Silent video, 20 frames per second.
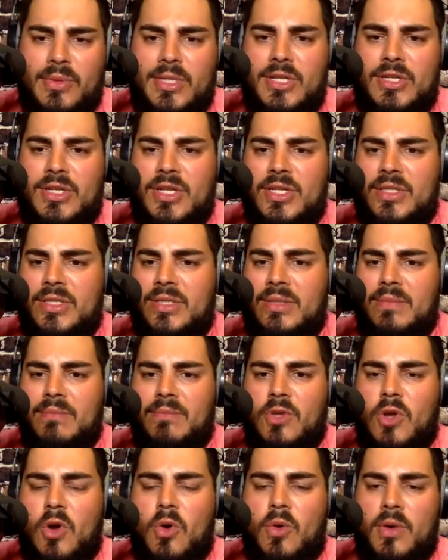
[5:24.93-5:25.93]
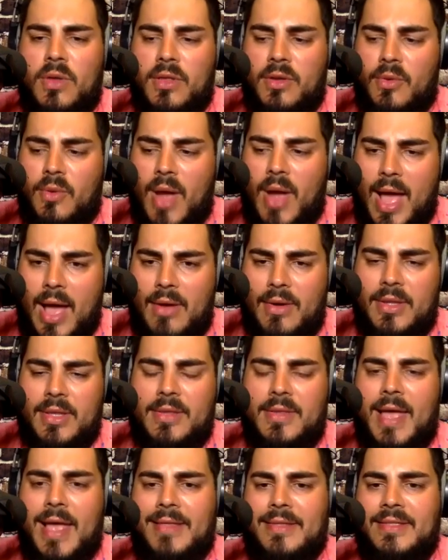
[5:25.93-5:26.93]
Do you just go to the ground and
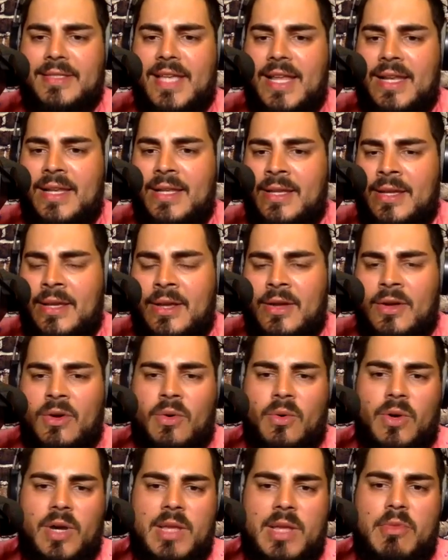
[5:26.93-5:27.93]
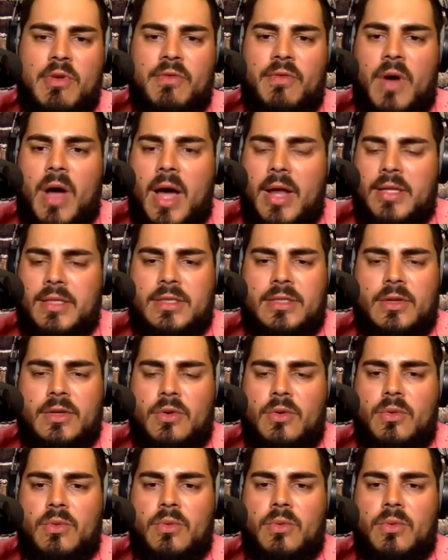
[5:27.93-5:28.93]
then that's it, or do you move on?
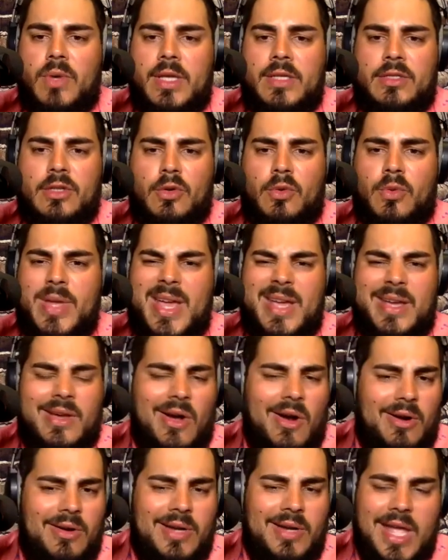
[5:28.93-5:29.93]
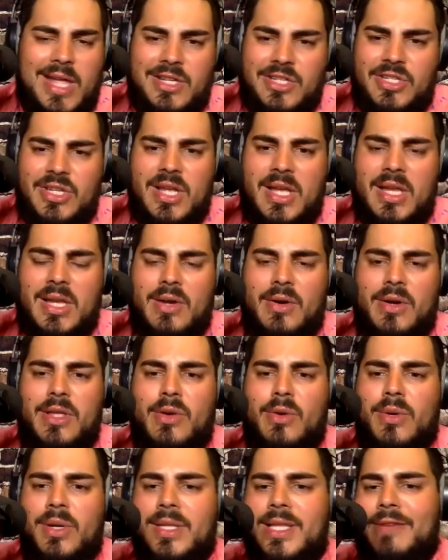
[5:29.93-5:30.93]
So, is there reincarnation, or you
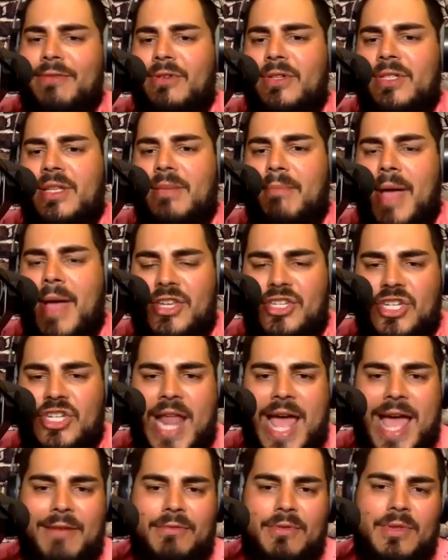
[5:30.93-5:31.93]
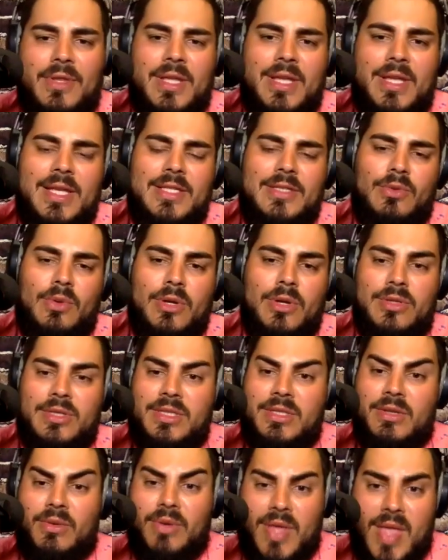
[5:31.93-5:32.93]
go to a different dimension after this, or are you
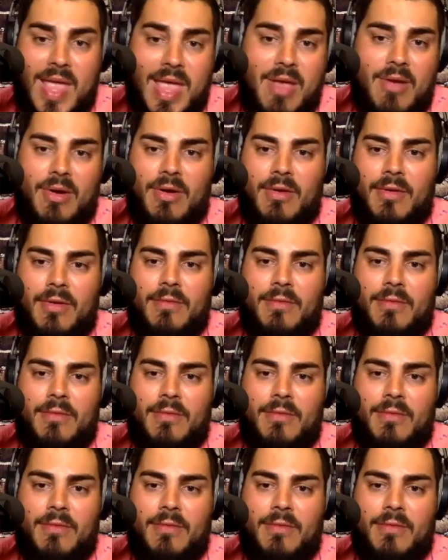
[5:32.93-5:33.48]
still here?